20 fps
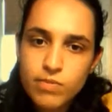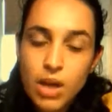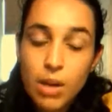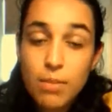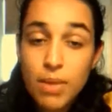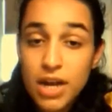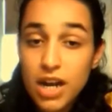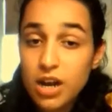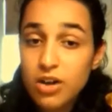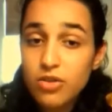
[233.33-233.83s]

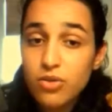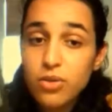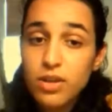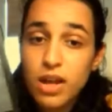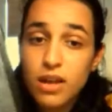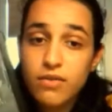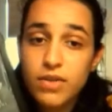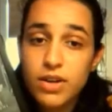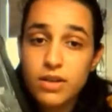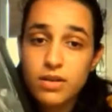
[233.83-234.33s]
but I do
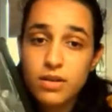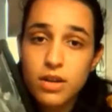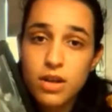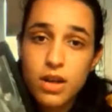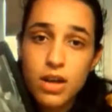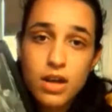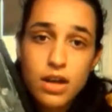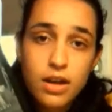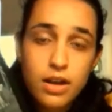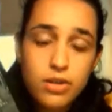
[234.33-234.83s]
love it.
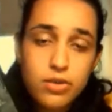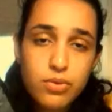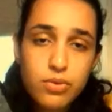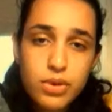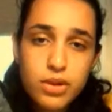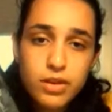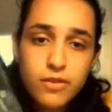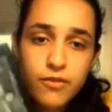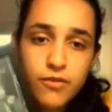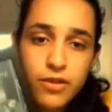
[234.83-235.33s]
It's
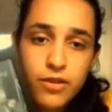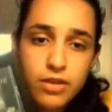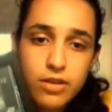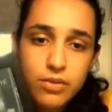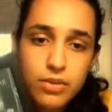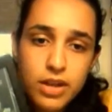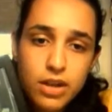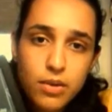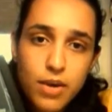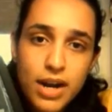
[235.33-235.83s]
really
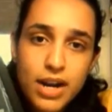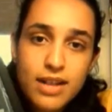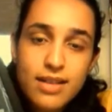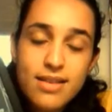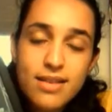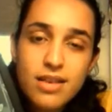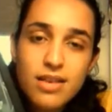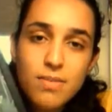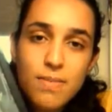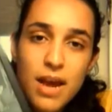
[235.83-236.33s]
great.
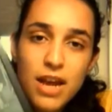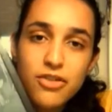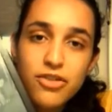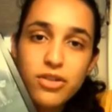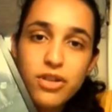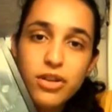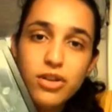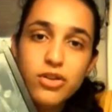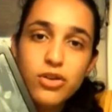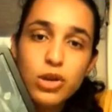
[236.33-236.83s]
It's
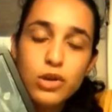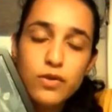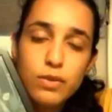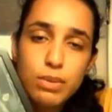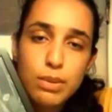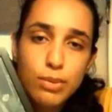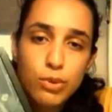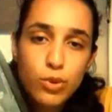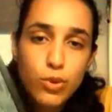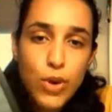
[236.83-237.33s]
especially good for
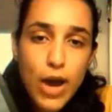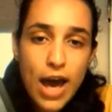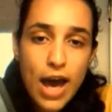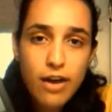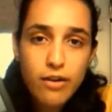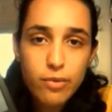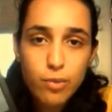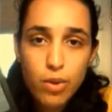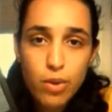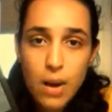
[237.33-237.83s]
people who
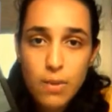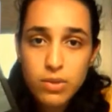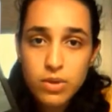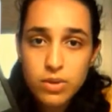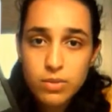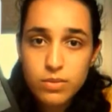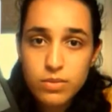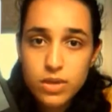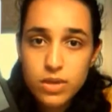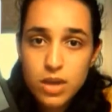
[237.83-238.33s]
have
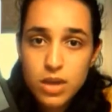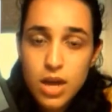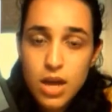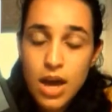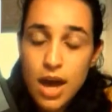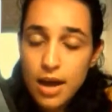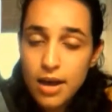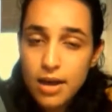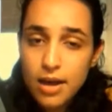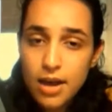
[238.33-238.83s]

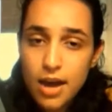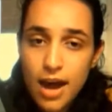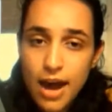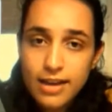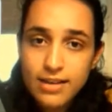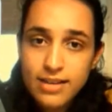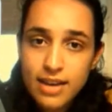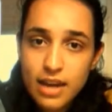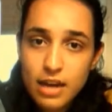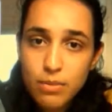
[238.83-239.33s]

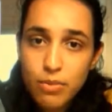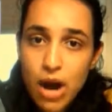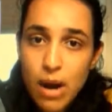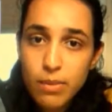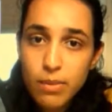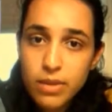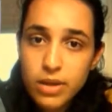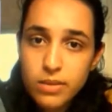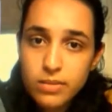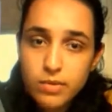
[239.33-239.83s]
eyesight
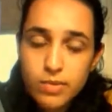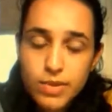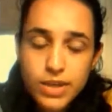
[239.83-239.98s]
problems,